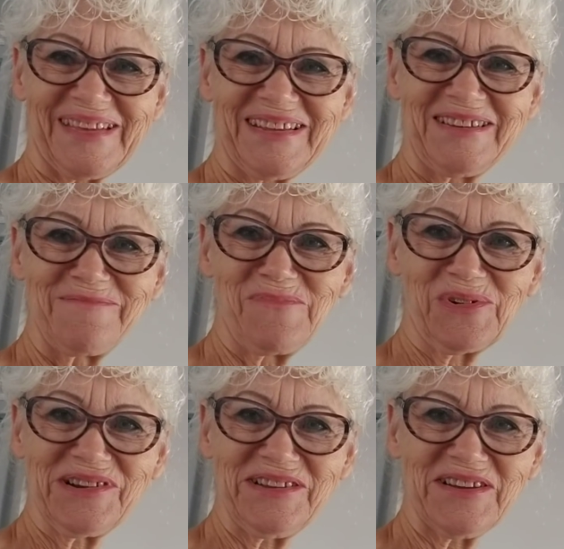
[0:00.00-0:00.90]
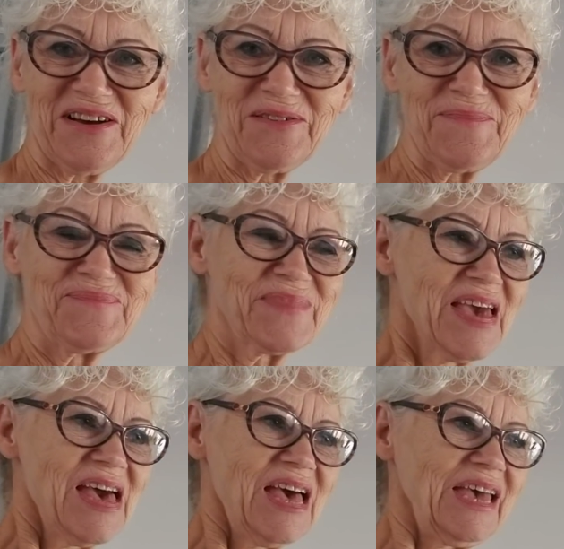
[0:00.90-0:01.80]
Good morning, y'all.
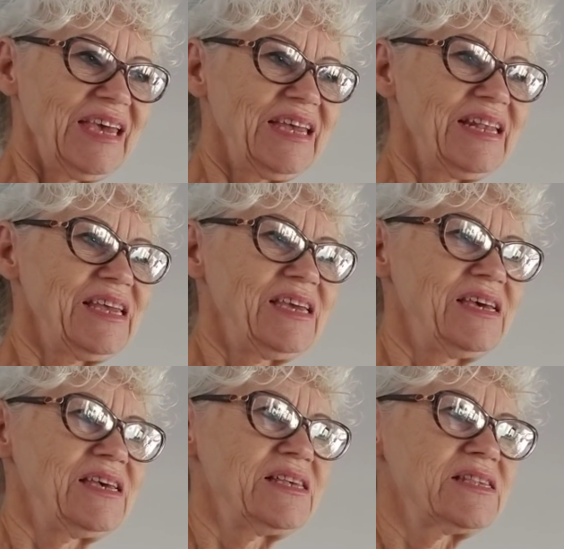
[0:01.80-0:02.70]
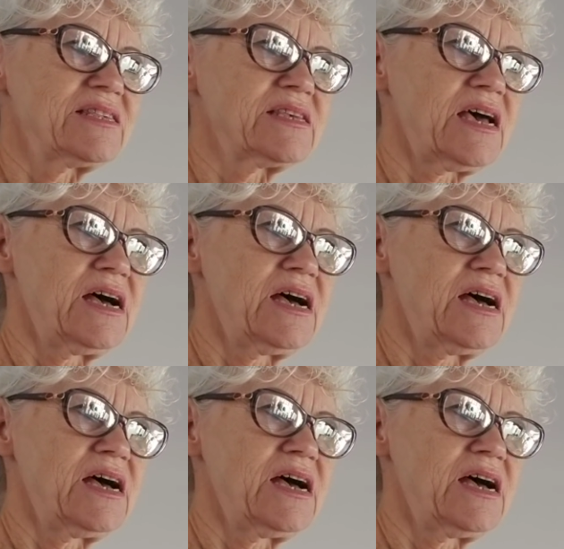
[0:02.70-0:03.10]
It is